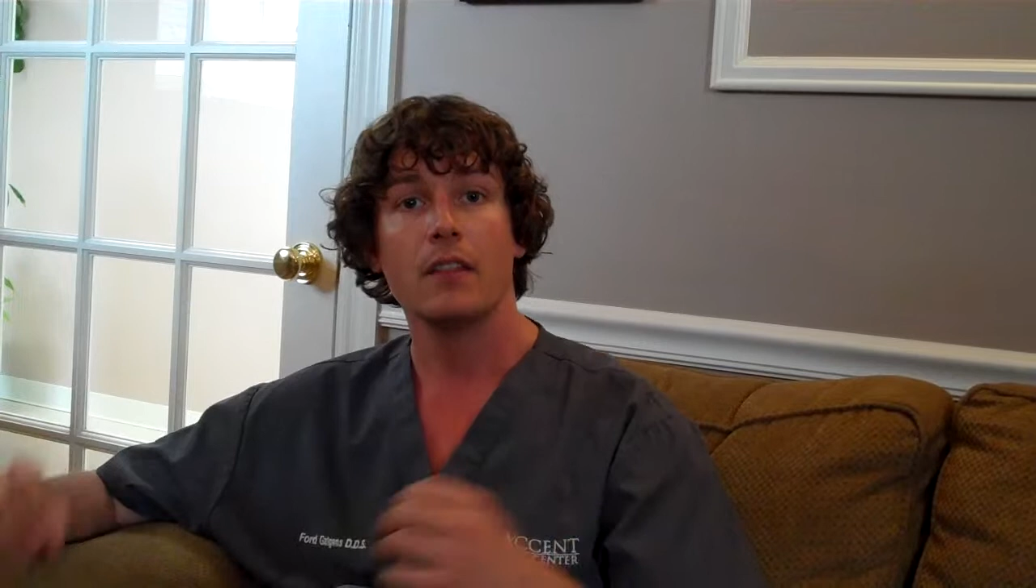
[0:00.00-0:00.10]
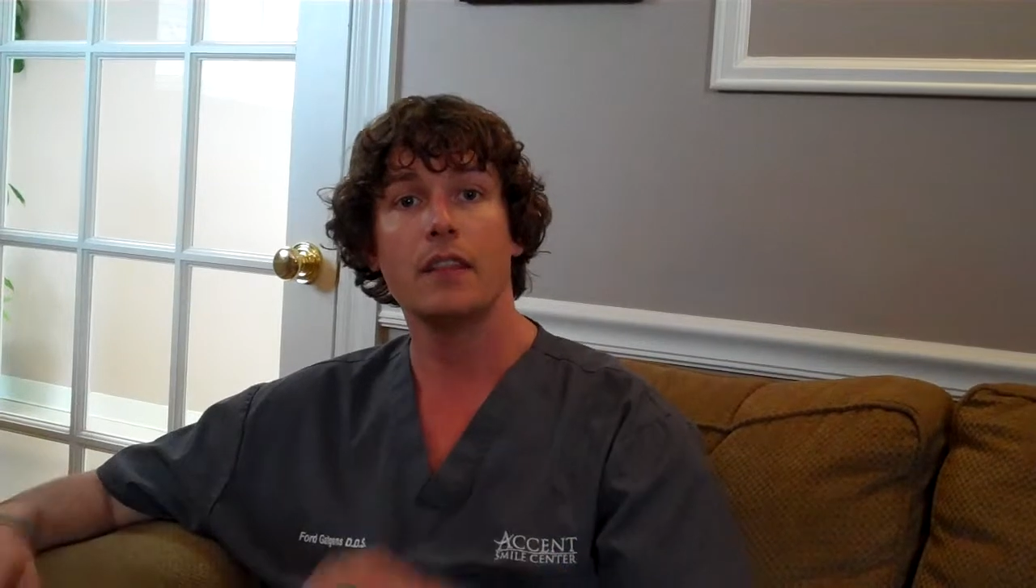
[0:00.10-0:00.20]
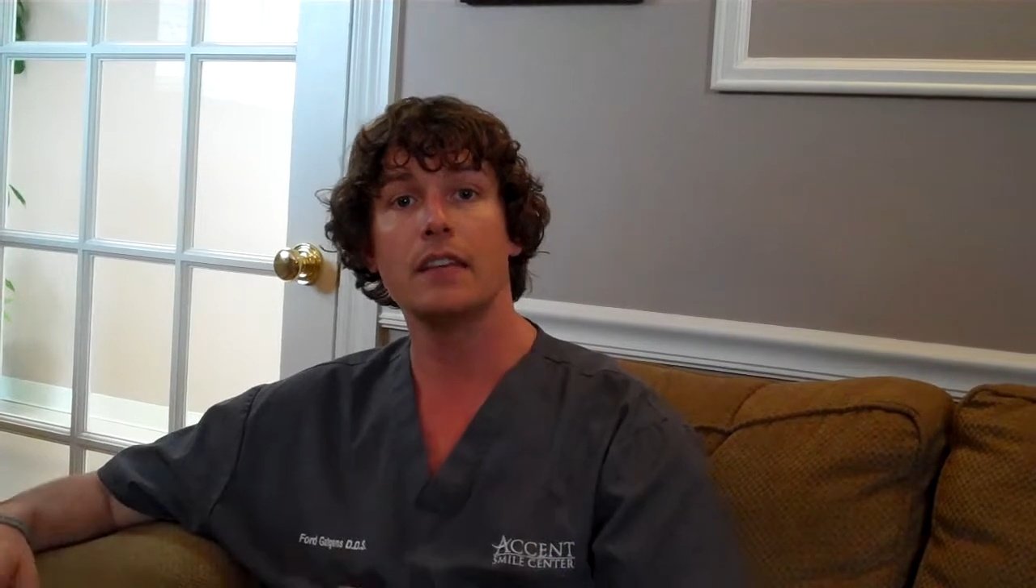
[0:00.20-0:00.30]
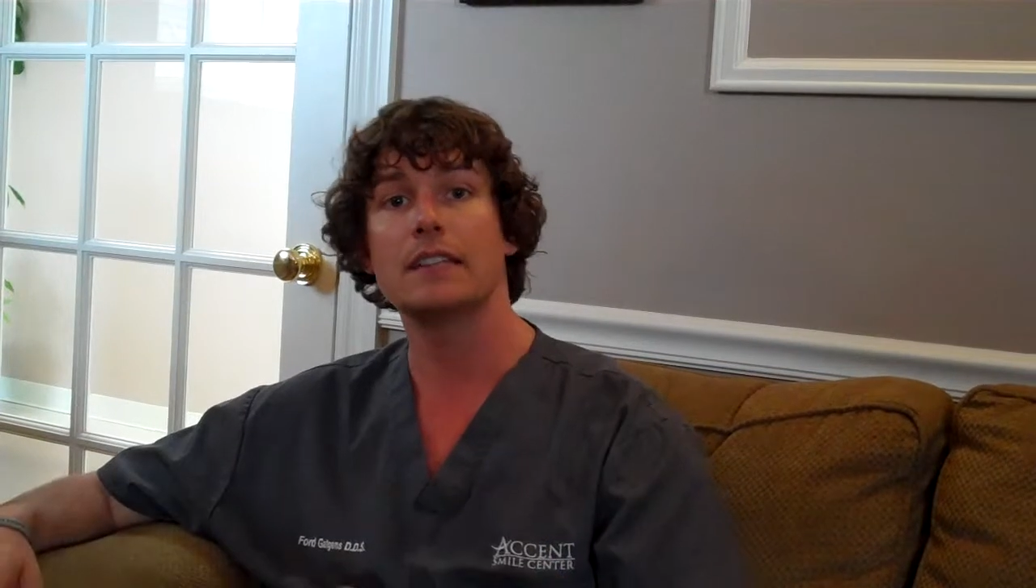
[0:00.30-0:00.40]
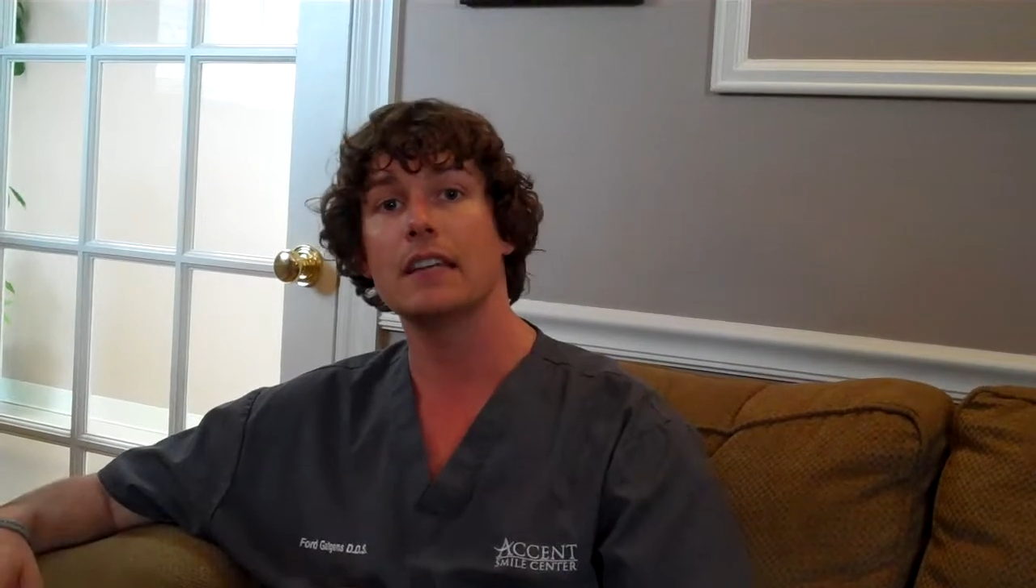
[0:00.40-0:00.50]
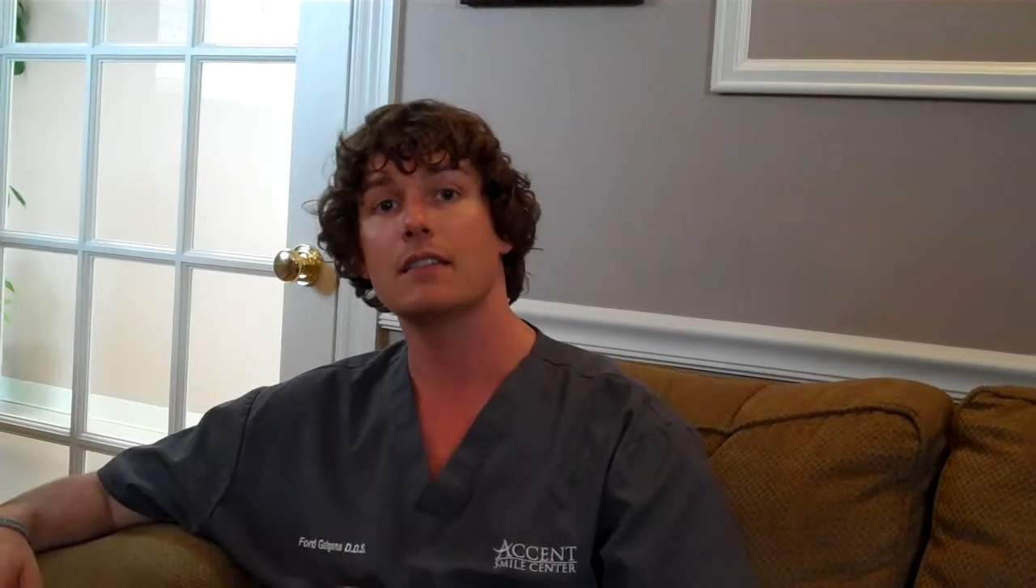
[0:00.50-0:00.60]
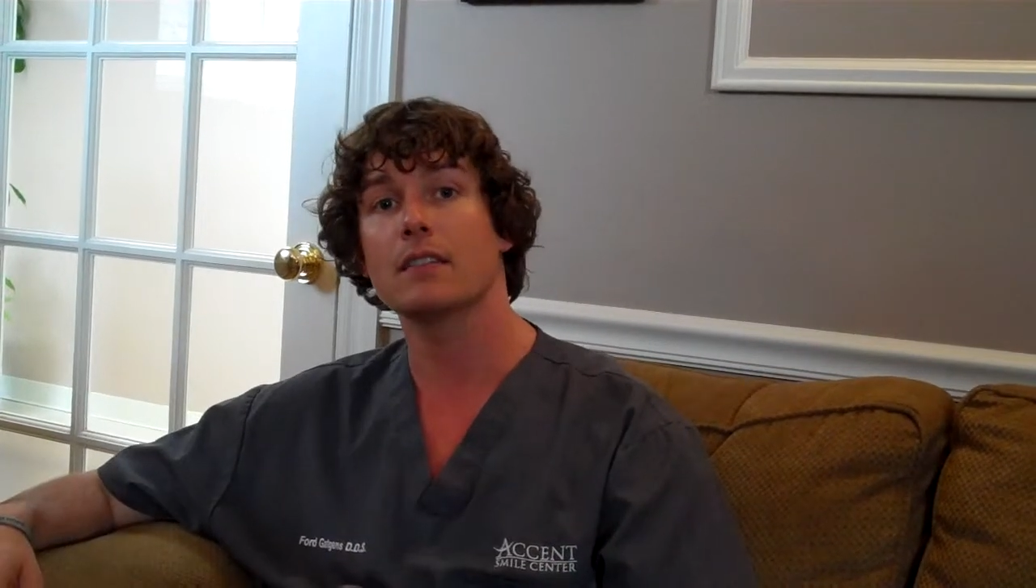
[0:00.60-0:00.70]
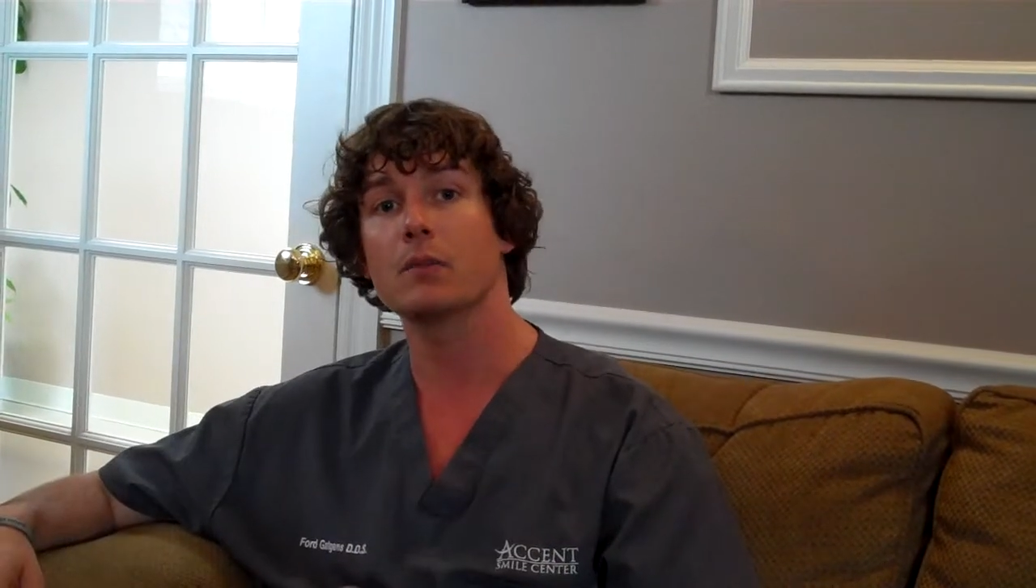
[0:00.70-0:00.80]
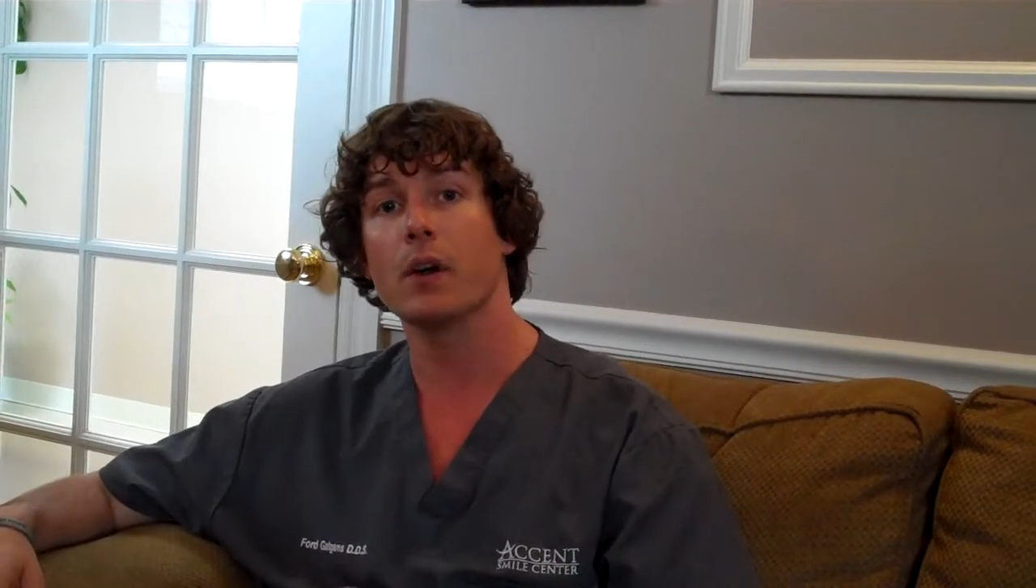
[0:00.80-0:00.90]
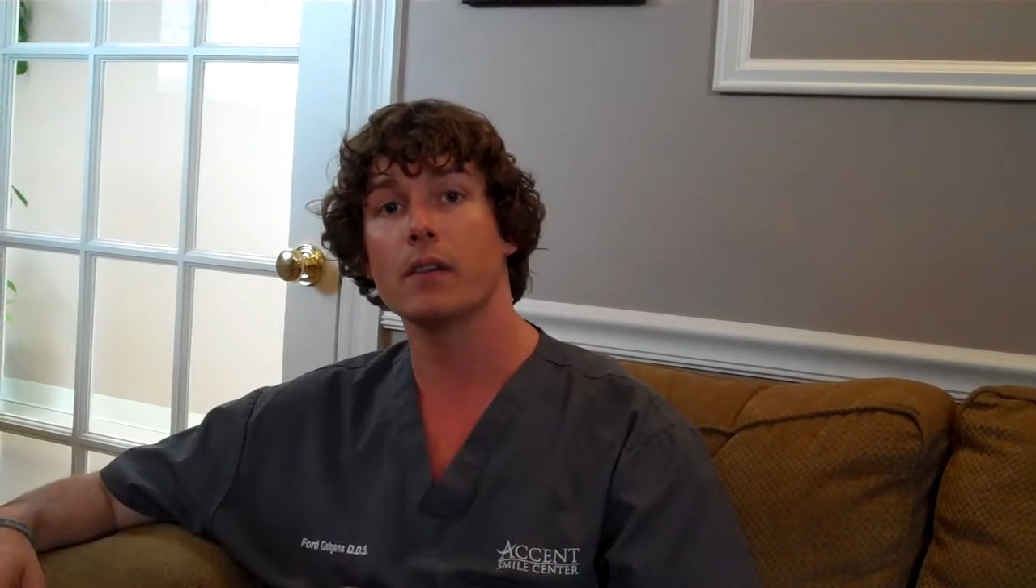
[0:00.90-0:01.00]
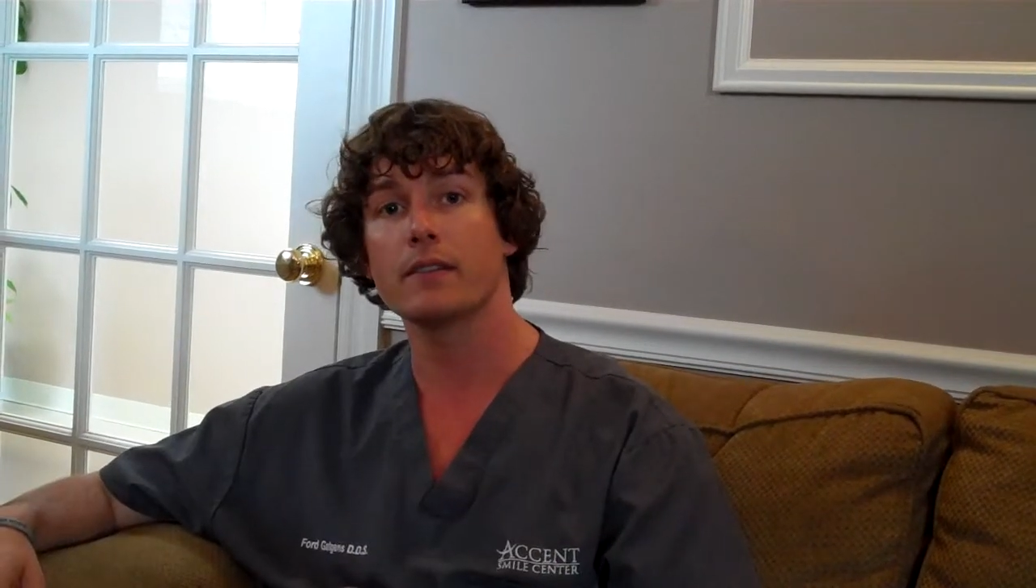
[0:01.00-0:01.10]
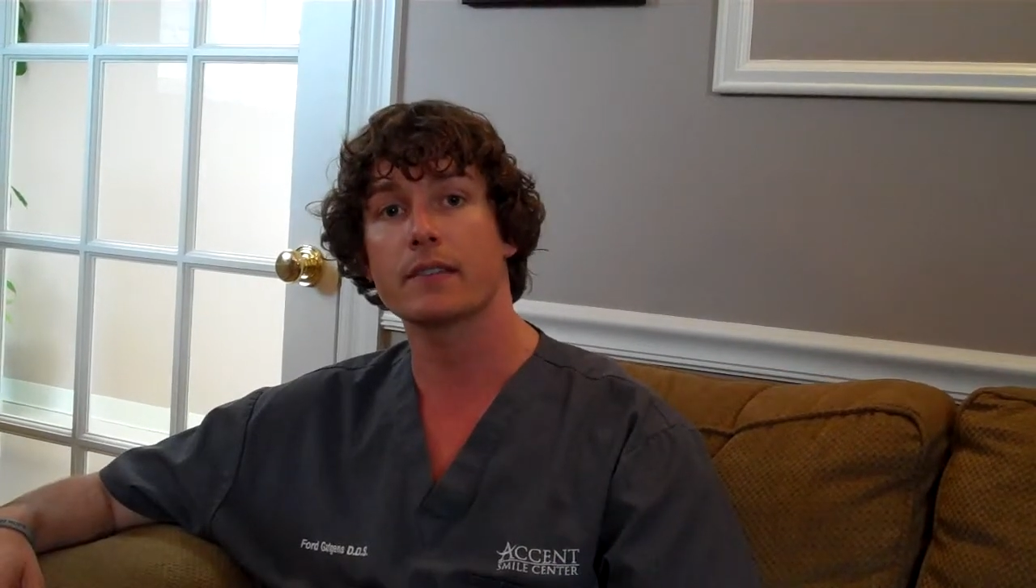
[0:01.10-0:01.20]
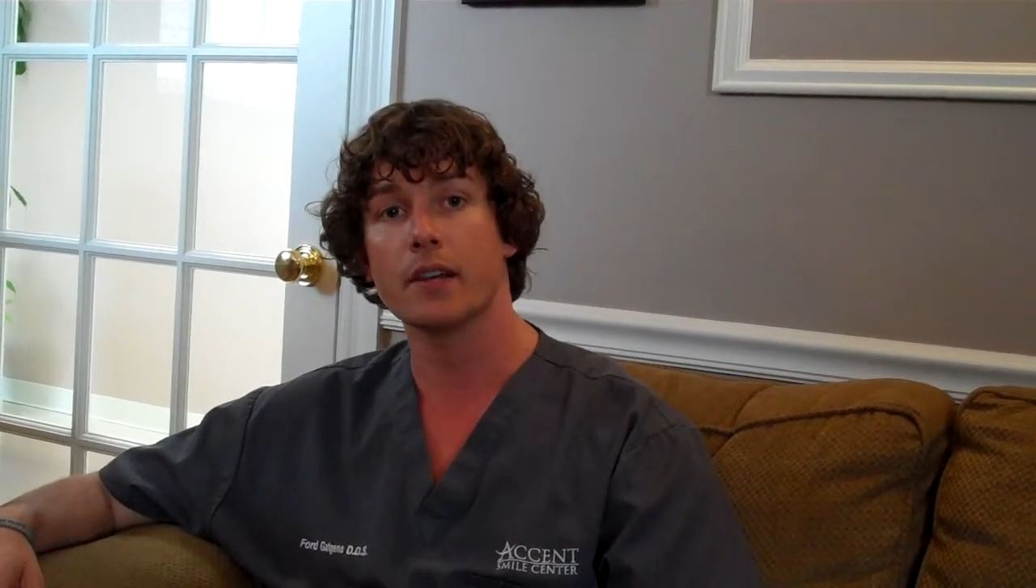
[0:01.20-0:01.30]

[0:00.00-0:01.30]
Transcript: the teeth as well and